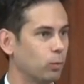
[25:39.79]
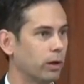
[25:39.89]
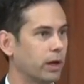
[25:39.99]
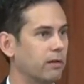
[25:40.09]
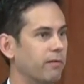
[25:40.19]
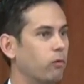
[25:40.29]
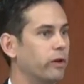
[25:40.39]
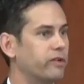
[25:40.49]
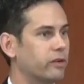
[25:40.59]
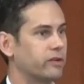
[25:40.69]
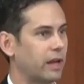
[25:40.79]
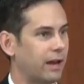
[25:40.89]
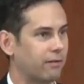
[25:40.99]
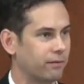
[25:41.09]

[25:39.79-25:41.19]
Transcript: What kind of a voice does he have?